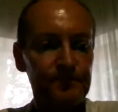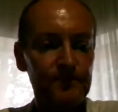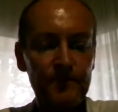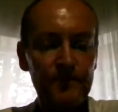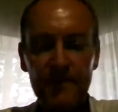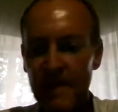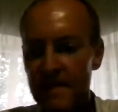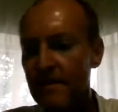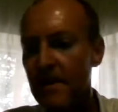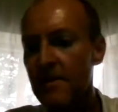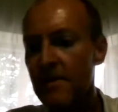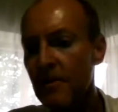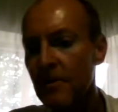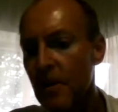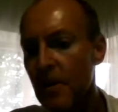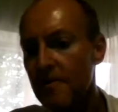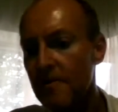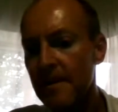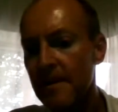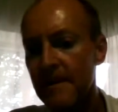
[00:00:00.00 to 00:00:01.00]
very
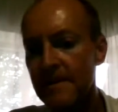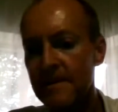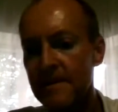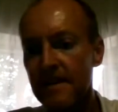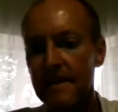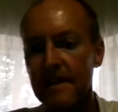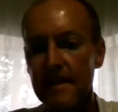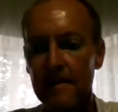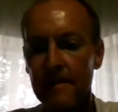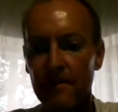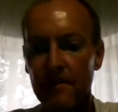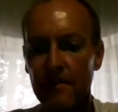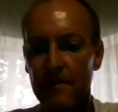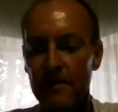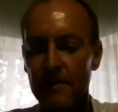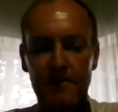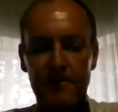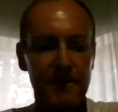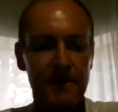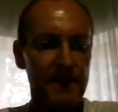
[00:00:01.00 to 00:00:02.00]
accommodating in any regards.
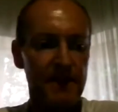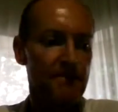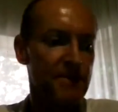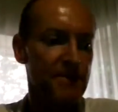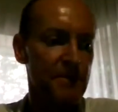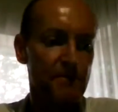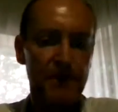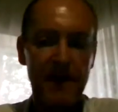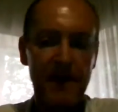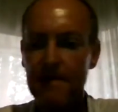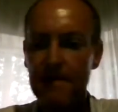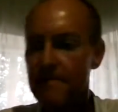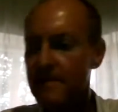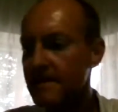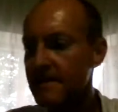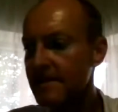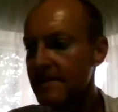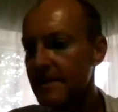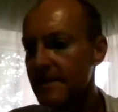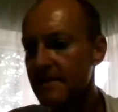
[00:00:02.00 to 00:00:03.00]
When it comes to payment and
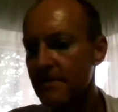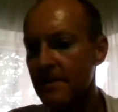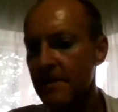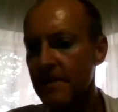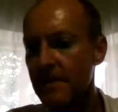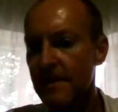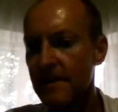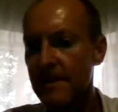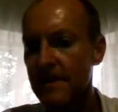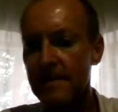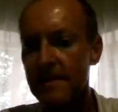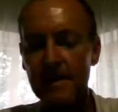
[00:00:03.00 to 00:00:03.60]
that sort of thing,